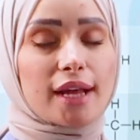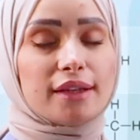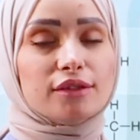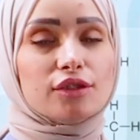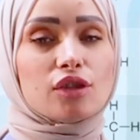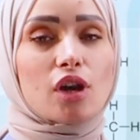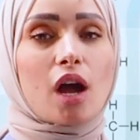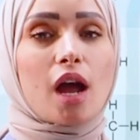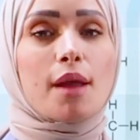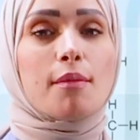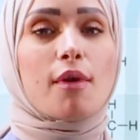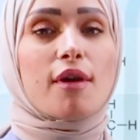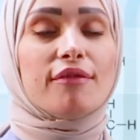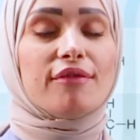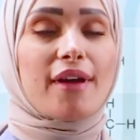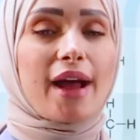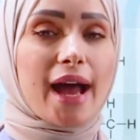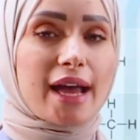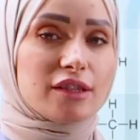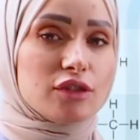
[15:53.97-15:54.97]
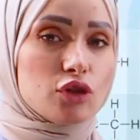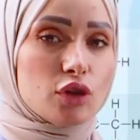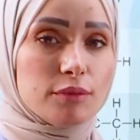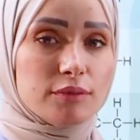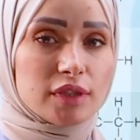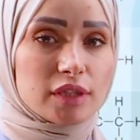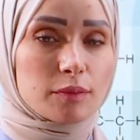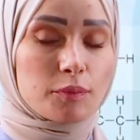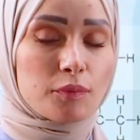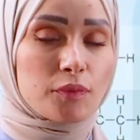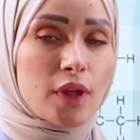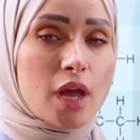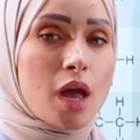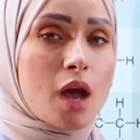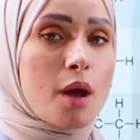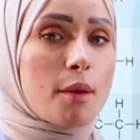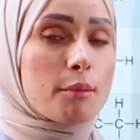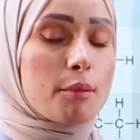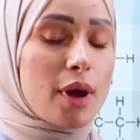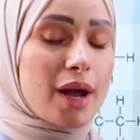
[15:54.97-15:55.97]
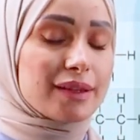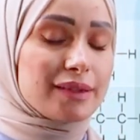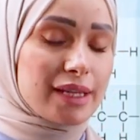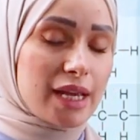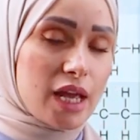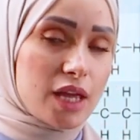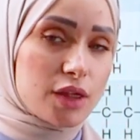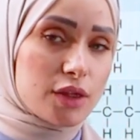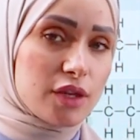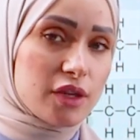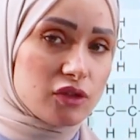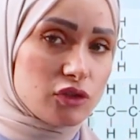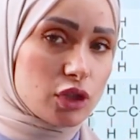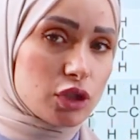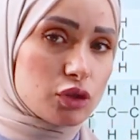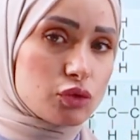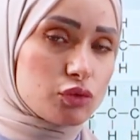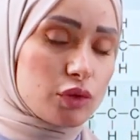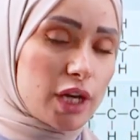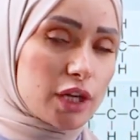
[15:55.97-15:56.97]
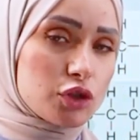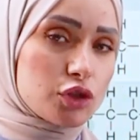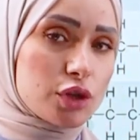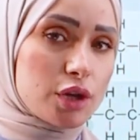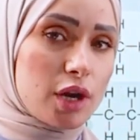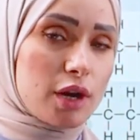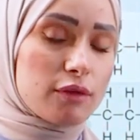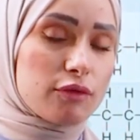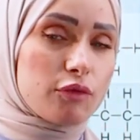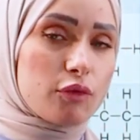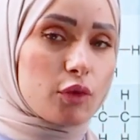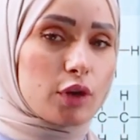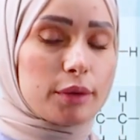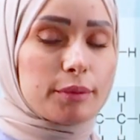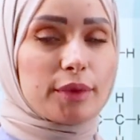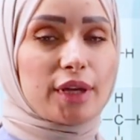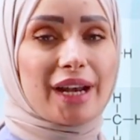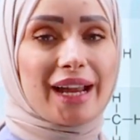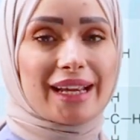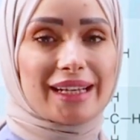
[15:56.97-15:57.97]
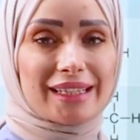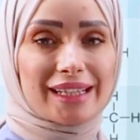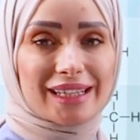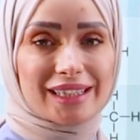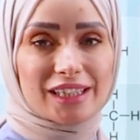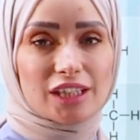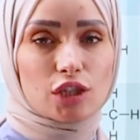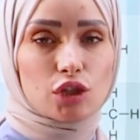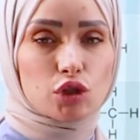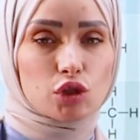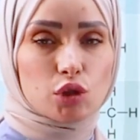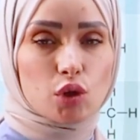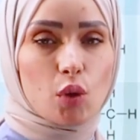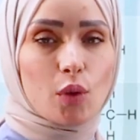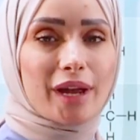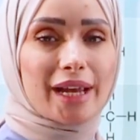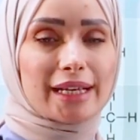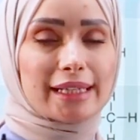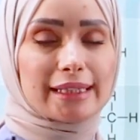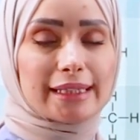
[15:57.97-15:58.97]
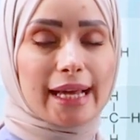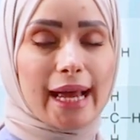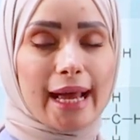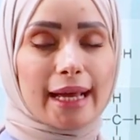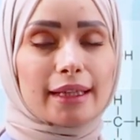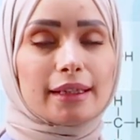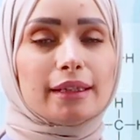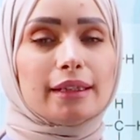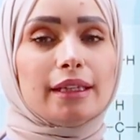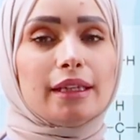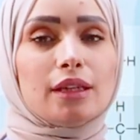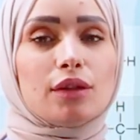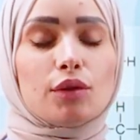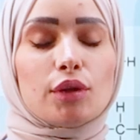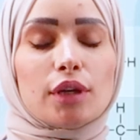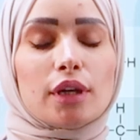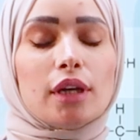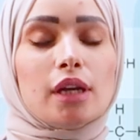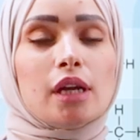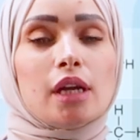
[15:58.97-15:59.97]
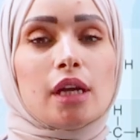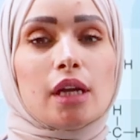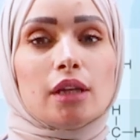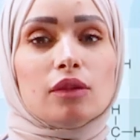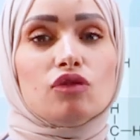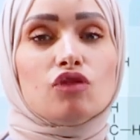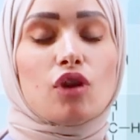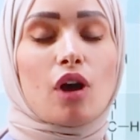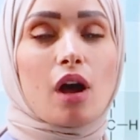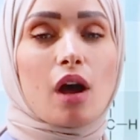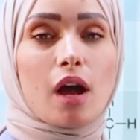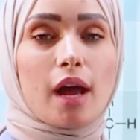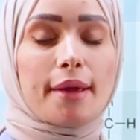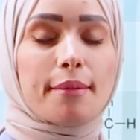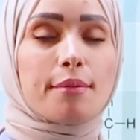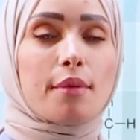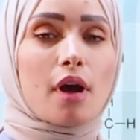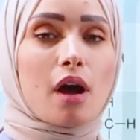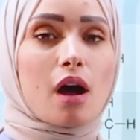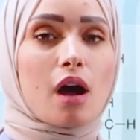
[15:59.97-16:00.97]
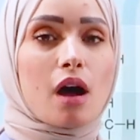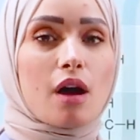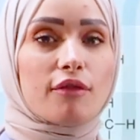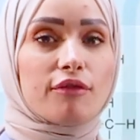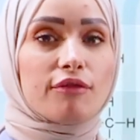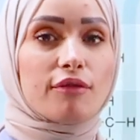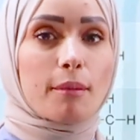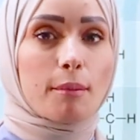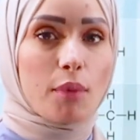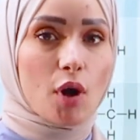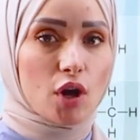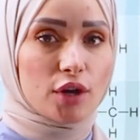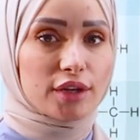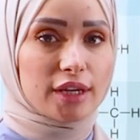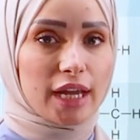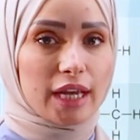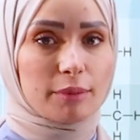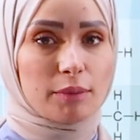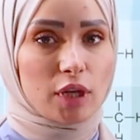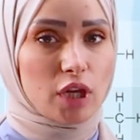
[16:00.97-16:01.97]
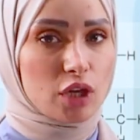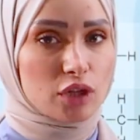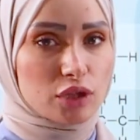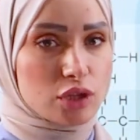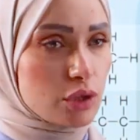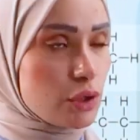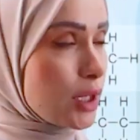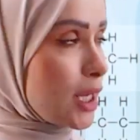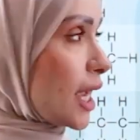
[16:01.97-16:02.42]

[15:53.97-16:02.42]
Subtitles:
and type of atoms. But in this structural formula doesn't show exactly the type of bonding, because you